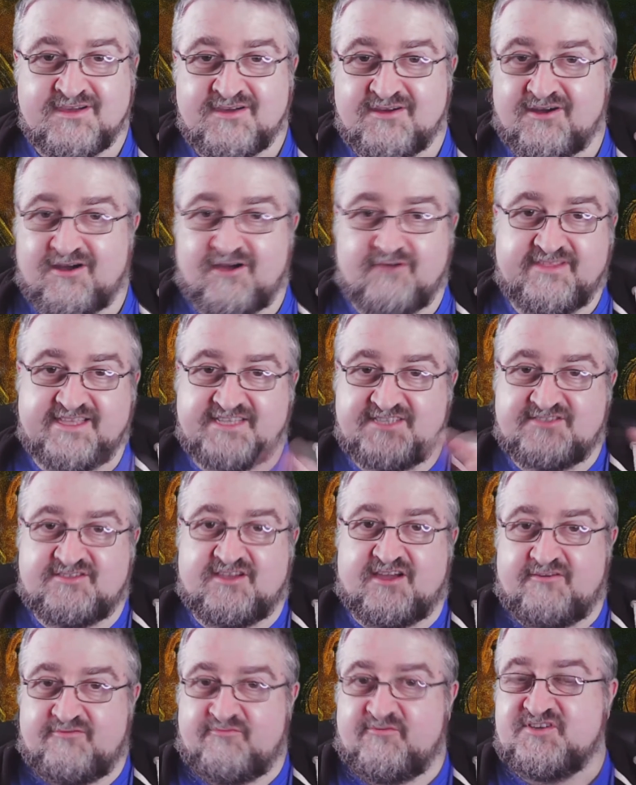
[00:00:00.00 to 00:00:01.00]
All this
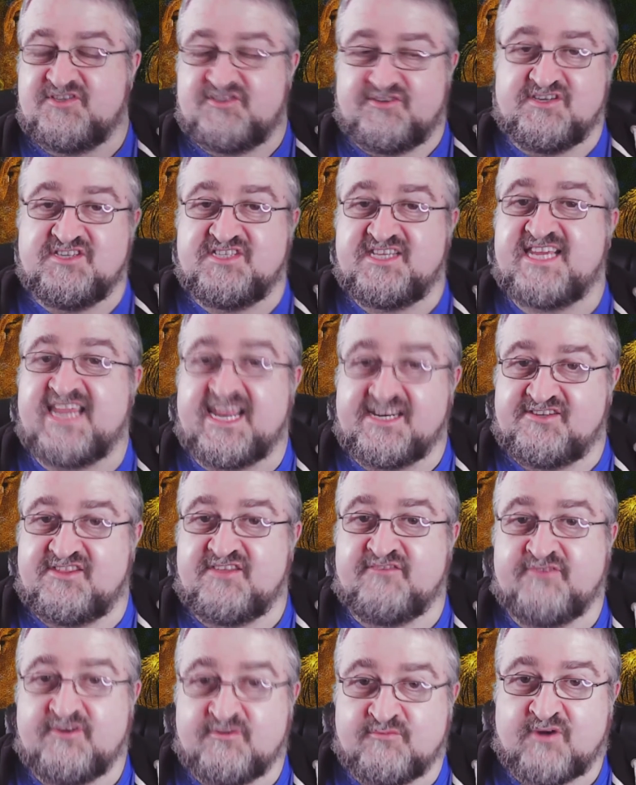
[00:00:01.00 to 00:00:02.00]
stuff, as soon as they get into
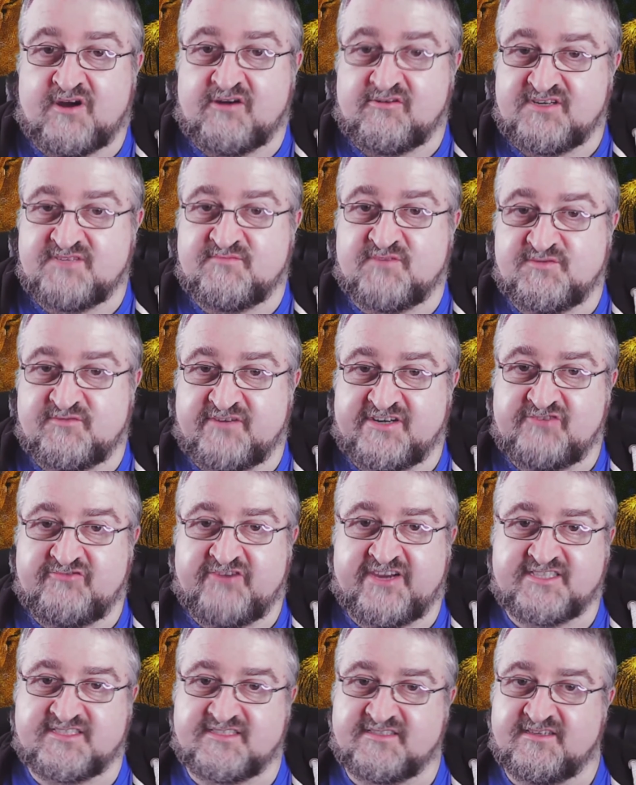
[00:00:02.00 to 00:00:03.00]
the real world, is much more
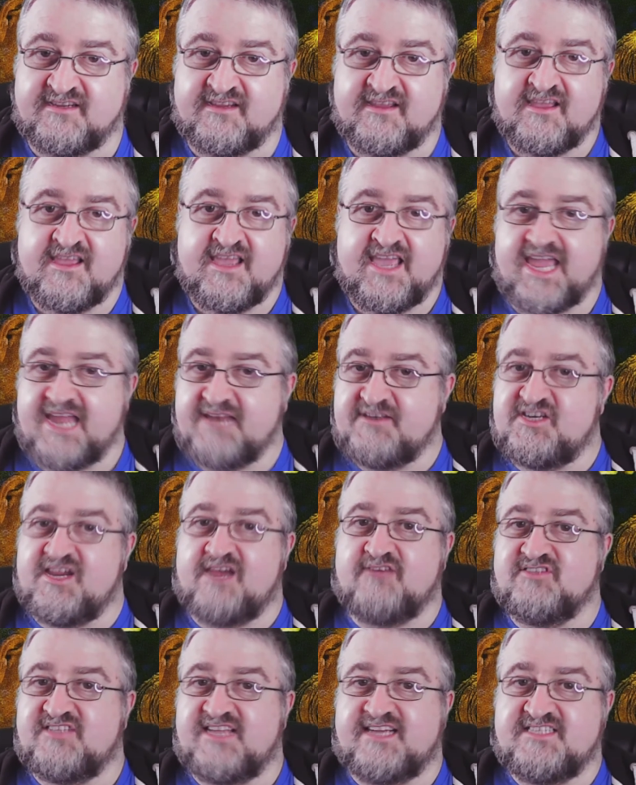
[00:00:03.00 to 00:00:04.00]
interesting. And
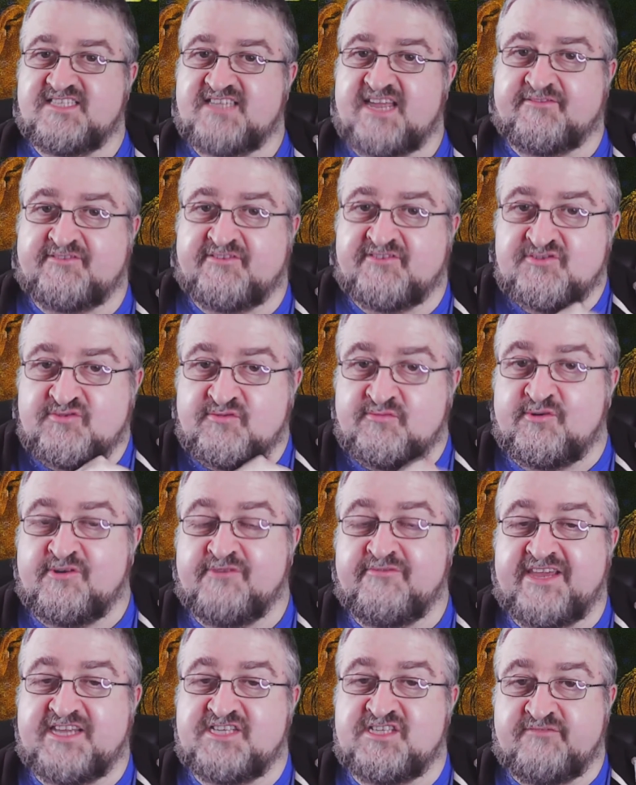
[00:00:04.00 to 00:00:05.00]
Charles Dance's character has no
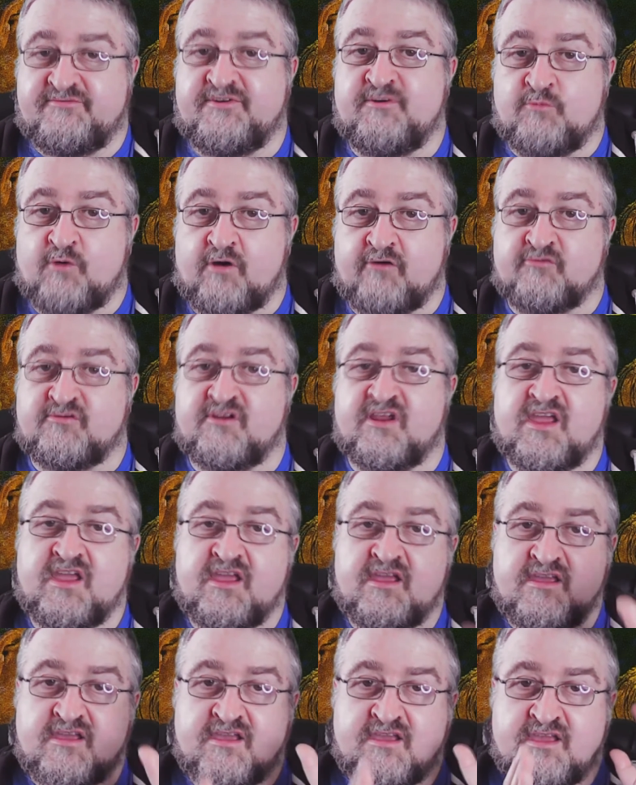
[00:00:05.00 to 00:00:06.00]
motivation in the real world,
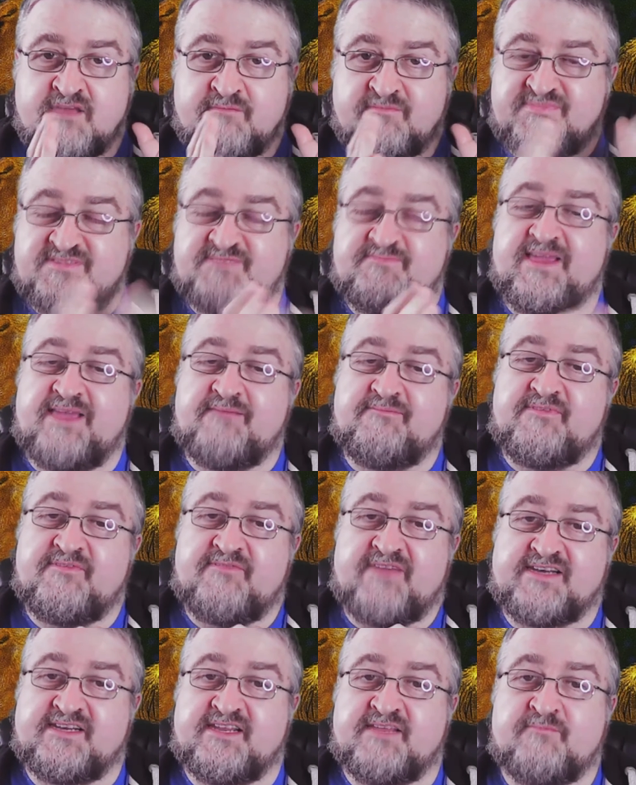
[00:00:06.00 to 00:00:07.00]
except for the
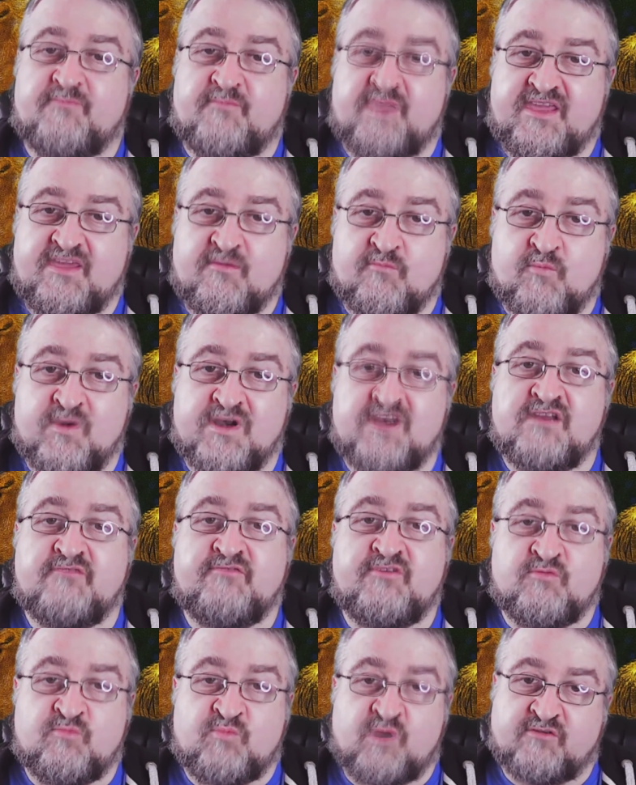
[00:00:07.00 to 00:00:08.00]
fact that he can win the
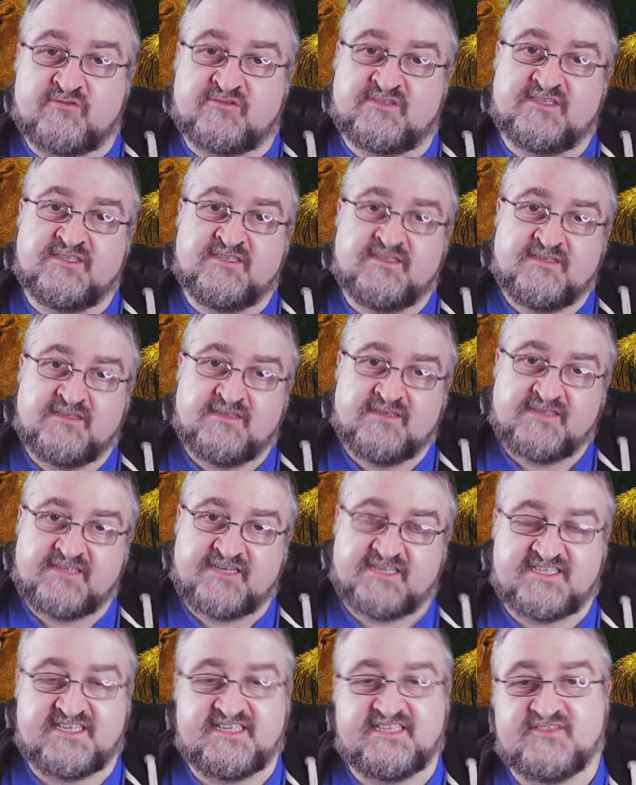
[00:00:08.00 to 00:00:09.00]
real world,
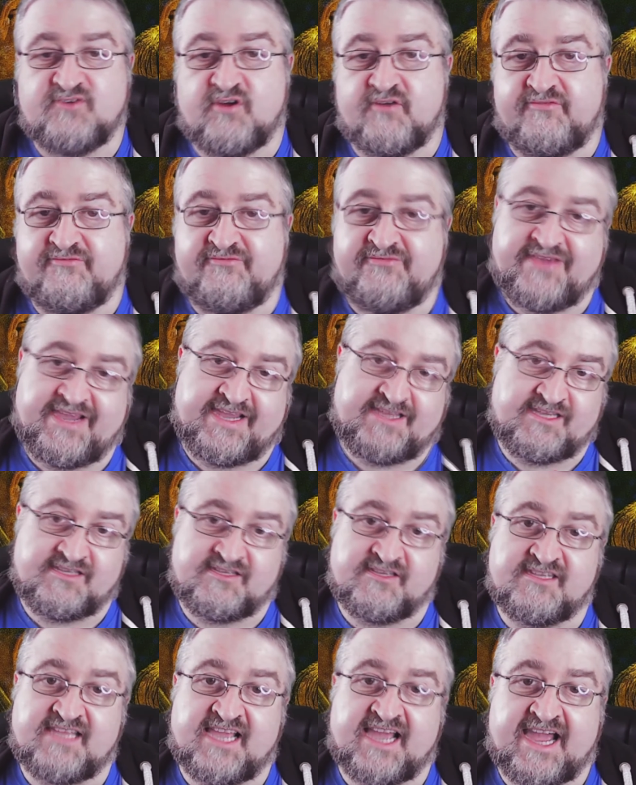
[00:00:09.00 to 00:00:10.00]
because he's not fated
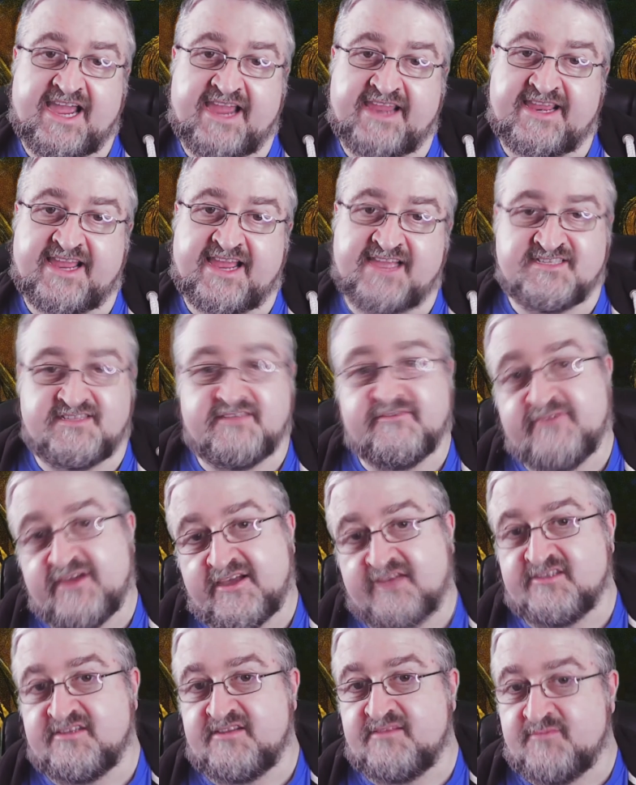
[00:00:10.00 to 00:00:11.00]
to die as the
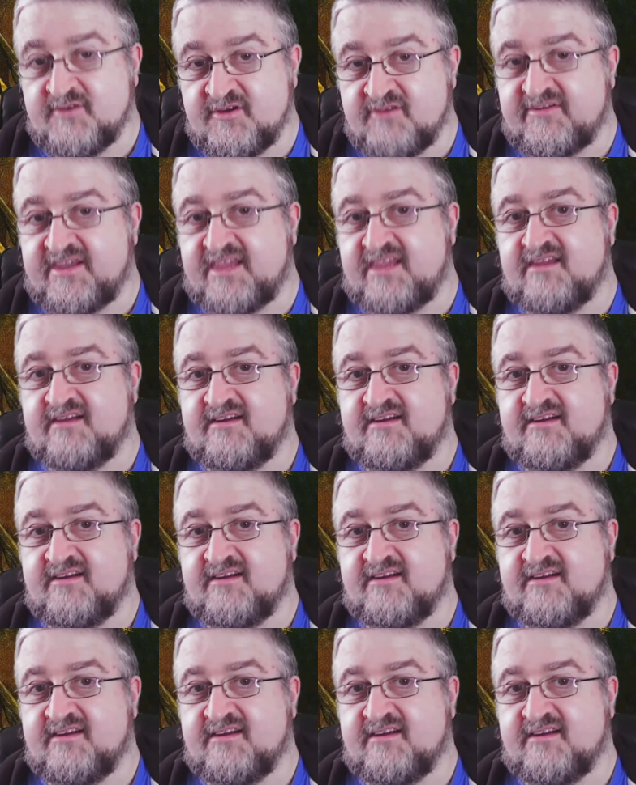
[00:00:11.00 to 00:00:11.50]
villain of the movie.